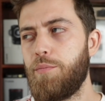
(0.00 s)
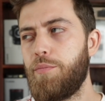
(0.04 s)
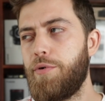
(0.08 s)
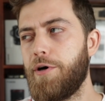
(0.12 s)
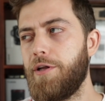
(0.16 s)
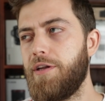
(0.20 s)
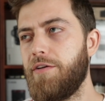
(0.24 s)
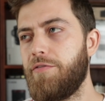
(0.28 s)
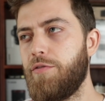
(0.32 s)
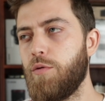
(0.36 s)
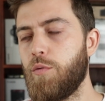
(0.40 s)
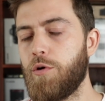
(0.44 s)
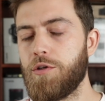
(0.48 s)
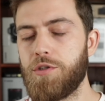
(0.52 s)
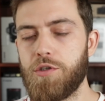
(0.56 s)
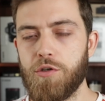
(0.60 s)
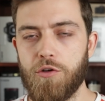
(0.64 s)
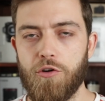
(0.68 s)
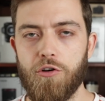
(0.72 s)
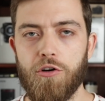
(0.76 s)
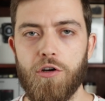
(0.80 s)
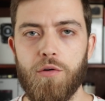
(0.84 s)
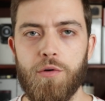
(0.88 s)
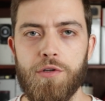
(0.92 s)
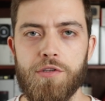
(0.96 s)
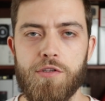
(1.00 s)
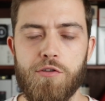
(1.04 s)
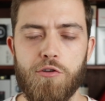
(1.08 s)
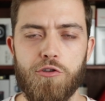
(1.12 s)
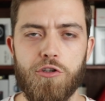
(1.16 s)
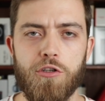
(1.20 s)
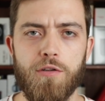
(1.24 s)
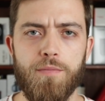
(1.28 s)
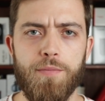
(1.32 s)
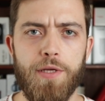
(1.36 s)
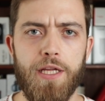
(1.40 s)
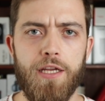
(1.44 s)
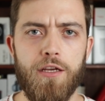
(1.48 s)
but if you want to grow on
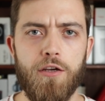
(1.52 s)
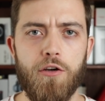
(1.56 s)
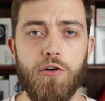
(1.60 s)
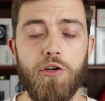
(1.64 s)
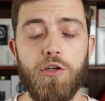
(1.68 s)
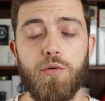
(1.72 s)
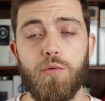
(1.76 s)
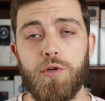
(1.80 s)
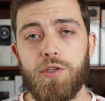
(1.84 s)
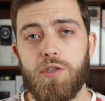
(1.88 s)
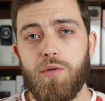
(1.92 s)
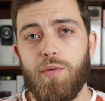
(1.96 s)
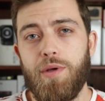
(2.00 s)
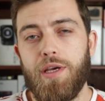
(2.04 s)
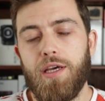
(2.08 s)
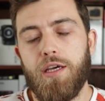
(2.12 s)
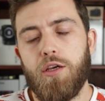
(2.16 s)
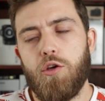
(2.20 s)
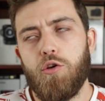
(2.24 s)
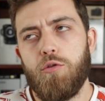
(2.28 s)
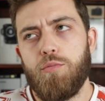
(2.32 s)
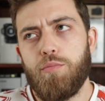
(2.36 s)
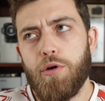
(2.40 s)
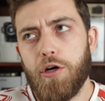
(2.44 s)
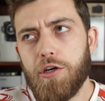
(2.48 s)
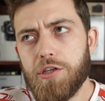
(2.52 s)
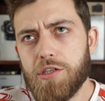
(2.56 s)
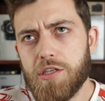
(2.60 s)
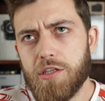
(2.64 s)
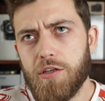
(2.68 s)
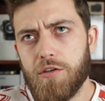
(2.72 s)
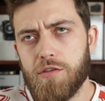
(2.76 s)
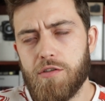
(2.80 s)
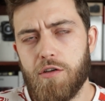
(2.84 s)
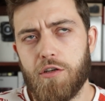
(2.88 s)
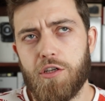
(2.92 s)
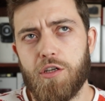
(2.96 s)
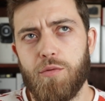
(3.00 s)
social media or you want to be a good person
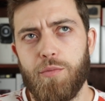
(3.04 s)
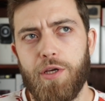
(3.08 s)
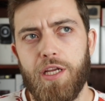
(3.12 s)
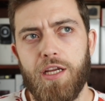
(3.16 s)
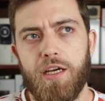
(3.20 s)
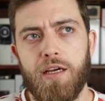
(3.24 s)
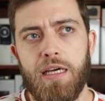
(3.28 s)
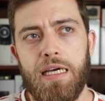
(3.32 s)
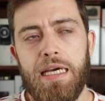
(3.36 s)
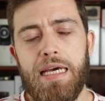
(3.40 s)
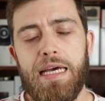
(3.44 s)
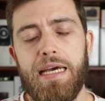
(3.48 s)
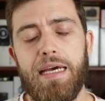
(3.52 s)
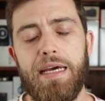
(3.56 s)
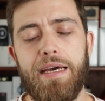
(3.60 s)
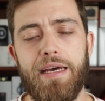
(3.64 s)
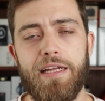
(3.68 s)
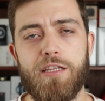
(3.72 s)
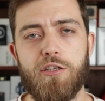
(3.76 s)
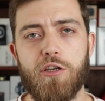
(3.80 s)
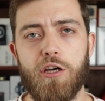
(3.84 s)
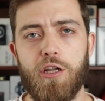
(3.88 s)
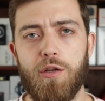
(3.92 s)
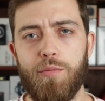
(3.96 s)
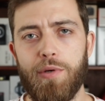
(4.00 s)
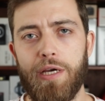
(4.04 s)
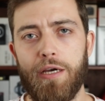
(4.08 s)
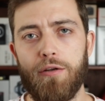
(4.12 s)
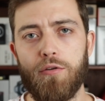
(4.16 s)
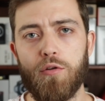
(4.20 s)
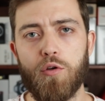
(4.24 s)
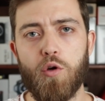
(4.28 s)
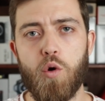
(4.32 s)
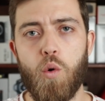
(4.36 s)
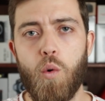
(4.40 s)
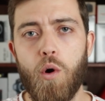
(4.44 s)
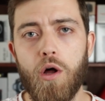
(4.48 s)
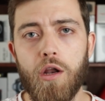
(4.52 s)
on social media, it's all
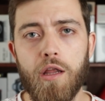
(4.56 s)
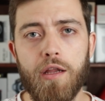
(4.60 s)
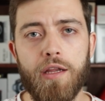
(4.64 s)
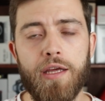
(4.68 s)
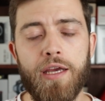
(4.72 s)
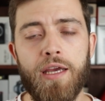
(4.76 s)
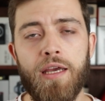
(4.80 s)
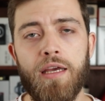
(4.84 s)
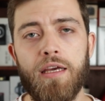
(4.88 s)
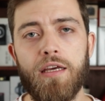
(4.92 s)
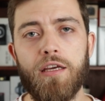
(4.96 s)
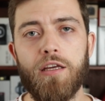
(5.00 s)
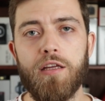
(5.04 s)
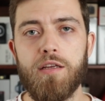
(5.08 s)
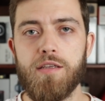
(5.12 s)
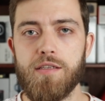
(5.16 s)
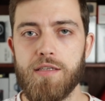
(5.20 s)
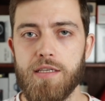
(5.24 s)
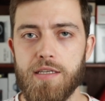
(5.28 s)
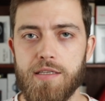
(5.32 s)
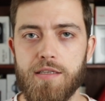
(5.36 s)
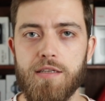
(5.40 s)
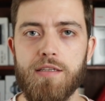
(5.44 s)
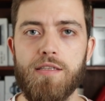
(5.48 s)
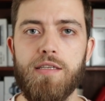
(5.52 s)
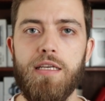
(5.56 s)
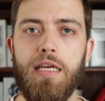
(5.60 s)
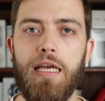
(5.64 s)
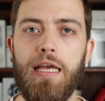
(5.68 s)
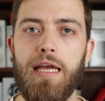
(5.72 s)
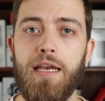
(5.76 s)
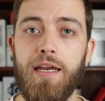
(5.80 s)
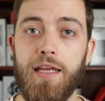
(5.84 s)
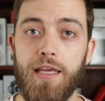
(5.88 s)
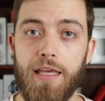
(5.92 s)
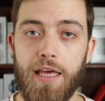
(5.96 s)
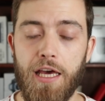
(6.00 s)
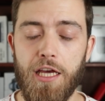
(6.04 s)
about quality, consistency,
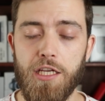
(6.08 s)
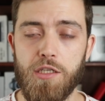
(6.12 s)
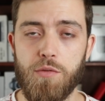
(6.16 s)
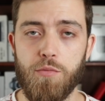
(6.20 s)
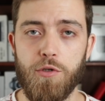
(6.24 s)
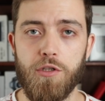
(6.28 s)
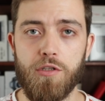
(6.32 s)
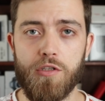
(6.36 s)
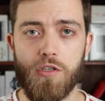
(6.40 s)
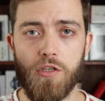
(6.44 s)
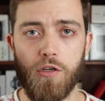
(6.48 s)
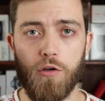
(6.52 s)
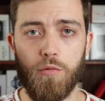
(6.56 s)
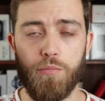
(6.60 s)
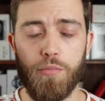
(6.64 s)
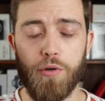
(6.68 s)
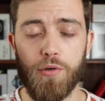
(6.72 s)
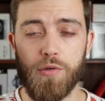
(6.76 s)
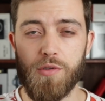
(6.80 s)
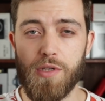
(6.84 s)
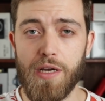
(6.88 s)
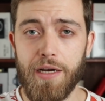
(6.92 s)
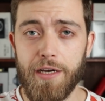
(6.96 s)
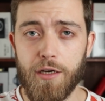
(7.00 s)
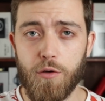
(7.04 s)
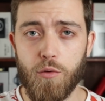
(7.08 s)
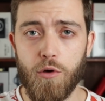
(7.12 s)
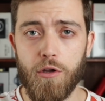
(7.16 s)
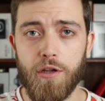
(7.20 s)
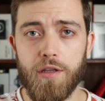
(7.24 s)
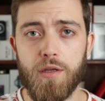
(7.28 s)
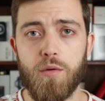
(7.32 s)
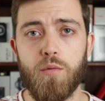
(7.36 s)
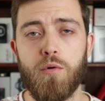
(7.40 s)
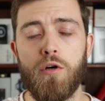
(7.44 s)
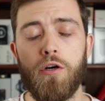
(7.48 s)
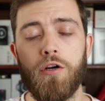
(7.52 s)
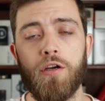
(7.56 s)
and engagement. So post high
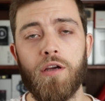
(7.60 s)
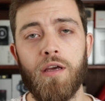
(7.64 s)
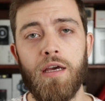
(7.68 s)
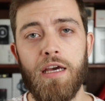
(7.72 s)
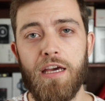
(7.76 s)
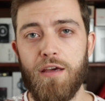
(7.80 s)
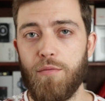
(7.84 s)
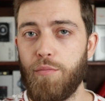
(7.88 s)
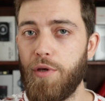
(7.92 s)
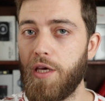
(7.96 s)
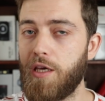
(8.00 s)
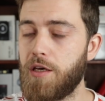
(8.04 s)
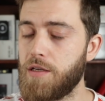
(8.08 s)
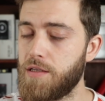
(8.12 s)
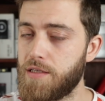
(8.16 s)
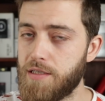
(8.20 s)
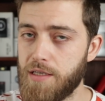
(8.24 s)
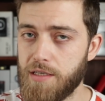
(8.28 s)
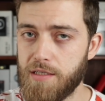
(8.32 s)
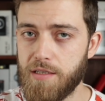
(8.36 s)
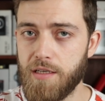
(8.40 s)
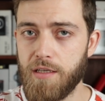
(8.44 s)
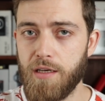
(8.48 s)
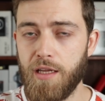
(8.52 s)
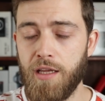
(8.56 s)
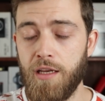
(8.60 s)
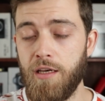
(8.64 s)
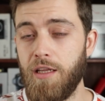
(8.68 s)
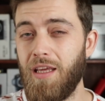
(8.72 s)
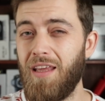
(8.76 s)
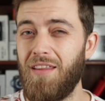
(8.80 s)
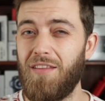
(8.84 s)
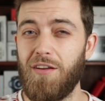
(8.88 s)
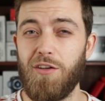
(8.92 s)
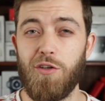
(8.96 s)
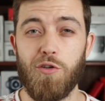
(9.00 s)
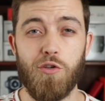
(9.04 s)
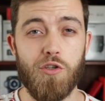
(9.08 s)
quality work, be consistent in
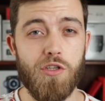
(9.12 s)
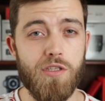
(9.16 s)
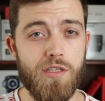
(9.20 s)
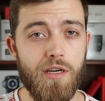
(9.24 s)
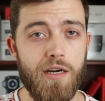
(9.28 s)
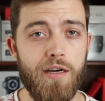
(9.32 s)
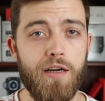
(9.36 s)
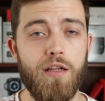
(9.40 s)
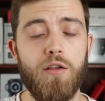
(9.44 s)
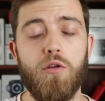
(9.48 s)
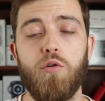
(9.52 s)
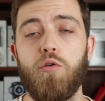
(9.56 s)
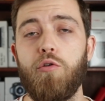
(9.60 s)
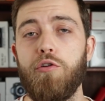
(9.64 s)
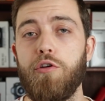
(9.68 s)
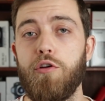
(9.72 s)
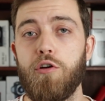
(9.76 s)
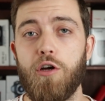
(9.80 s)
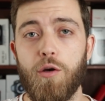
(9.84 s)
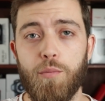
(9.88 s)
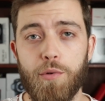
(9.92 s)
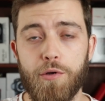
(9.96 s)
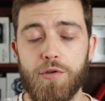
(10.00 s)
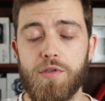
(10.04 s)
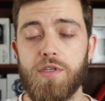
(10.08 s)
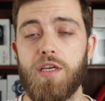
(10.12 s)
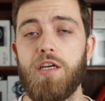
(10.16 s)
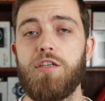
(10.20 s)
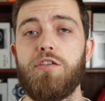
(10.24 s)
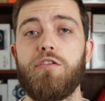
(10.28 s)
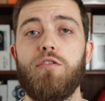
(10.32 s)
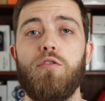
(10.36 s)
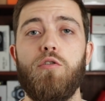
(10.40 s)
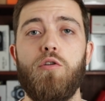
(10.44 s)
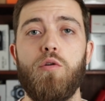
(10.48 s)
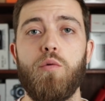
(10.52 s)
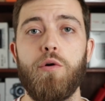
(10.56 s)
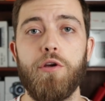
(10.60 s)
either your style or your upload
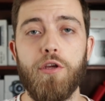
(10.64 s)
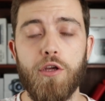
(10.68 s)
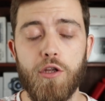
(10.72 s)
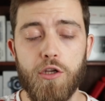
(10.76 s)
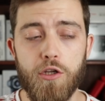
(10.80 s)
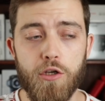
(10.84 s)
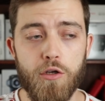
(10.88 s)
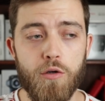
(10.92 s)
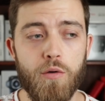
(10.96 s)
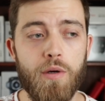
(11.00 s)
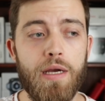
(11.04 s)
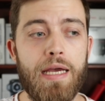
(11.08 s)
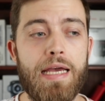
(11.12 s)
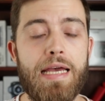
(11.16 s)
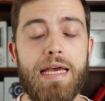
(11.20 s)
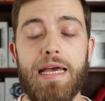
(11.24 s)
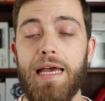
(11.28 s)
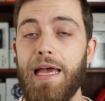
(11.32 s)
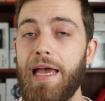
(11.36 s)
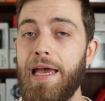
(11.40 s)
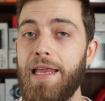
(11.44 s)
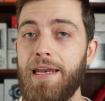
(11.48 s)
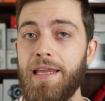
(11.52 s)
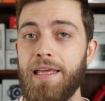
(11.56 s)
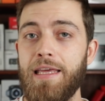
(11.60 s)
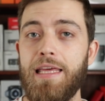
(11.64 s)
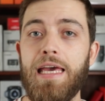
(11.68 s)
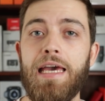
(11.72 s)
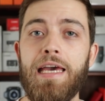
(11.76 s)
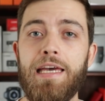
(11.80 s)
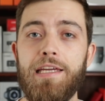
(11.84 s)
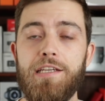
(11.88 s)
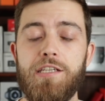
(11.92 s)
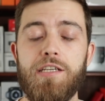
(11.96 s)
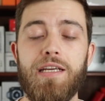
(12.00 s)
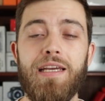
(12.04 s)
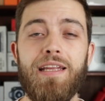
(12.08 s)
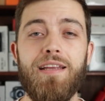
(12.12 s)
schedule or what you do, and
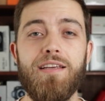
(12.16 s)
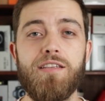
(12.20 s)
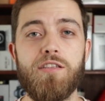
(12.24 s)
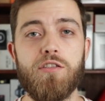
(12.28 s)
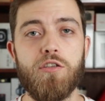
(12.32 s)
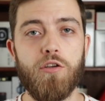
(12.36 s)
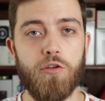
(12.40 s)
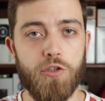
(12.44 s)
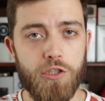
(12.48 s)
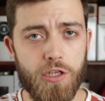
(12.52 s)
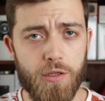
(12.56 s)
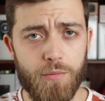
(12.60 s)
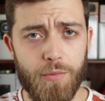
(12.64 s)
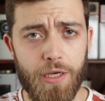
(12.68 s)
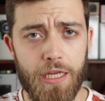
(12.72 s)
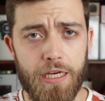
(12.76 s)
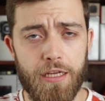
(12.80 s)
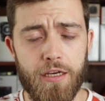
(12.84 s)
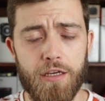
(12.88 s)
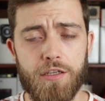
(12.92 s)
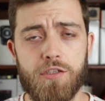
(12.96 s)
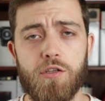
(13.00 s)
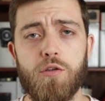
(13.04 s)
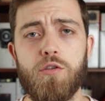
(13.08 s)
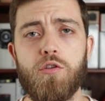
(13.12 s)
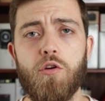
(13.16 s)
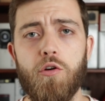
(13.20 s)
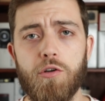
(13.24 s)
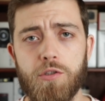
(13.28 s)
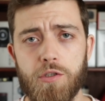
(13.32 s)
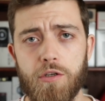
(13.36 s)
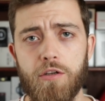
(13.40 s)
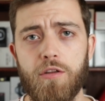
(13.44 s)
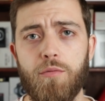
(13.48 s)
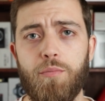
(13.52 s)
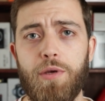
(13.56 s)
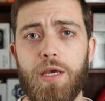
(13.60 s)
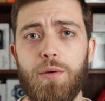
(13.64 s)
engage. It is social media, so talk
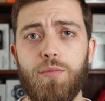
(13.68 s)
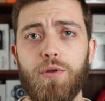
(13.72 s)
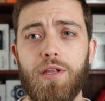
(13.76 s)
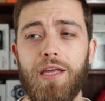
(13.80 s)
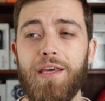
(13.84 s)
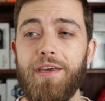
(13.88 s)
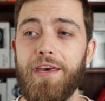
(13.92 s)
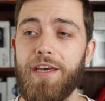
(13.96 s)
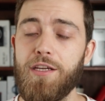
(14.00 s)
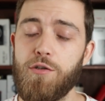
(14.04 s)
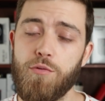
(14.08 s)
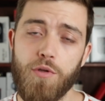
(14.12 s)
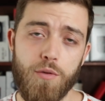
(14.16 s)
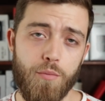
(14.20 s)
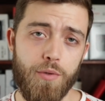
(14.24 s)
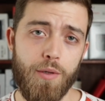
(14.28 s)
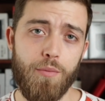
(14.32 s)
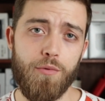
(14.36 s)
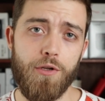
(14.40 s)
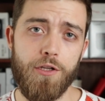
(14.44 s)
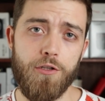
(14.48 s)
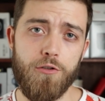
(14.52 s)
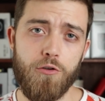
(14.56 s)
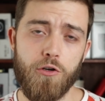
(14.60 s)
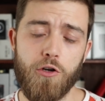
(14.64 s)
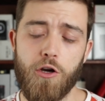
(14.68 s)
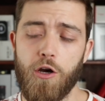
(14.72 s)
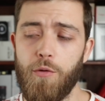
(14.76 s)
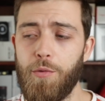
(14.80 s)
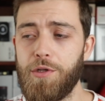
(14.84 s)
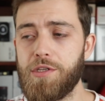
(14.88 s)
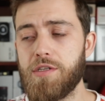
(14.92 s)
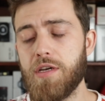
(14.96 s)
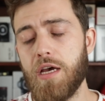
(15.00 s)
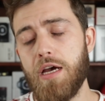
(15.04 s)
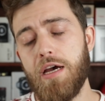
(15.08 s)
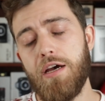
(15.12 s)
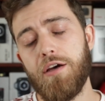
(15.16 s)
to other people, engage with the people in your
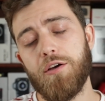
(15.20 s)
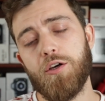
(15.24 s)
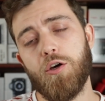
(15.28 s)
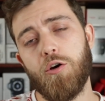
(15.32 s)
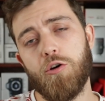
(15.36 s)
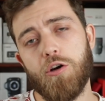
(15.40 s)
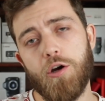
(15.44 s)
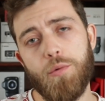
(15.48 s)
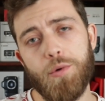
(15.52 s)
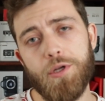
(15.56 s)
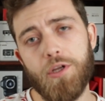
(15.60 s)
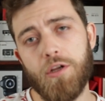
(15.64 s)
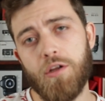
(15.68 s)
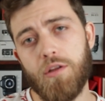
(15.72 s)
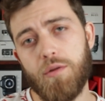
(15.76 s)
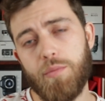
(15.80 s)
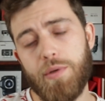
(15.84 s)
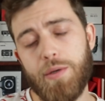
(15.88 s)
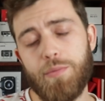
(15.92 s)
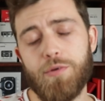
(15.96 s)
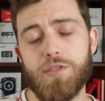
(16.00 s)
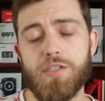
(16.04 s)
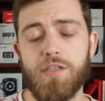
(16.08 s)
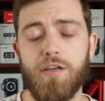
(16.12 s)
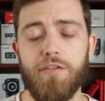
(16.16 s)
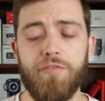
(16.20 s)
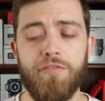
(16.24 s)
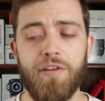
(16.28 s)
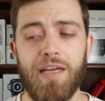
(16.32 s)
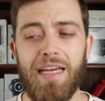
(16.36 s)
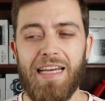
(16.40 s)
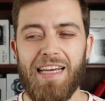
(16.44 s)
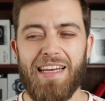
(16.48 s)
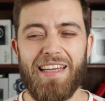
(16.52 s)
comments, go comment on other people's stuff.